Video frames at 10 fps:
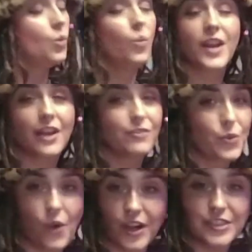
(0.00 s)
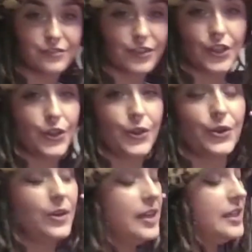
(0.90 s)
whatever works for
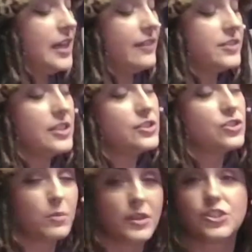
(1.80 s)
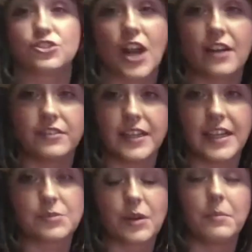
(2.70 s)
you. I've done so much traveling.
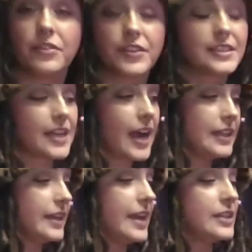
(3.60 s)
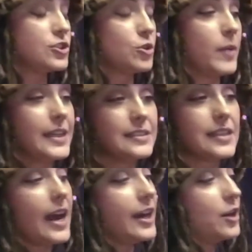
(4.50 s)
I spent a month in Thailand, so my
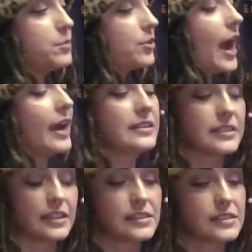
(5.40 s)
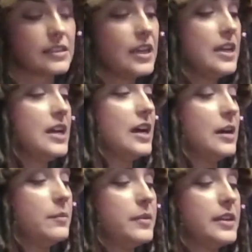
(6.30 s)
entire practice,
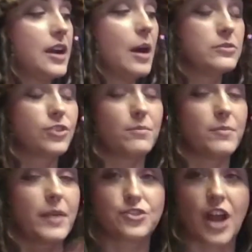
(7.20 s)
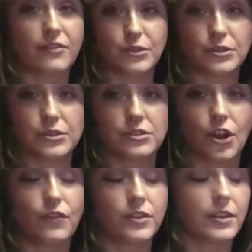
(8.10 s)
it comes from my travels
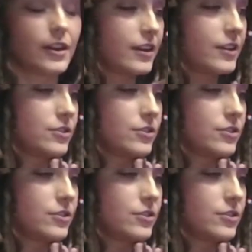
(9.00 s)
over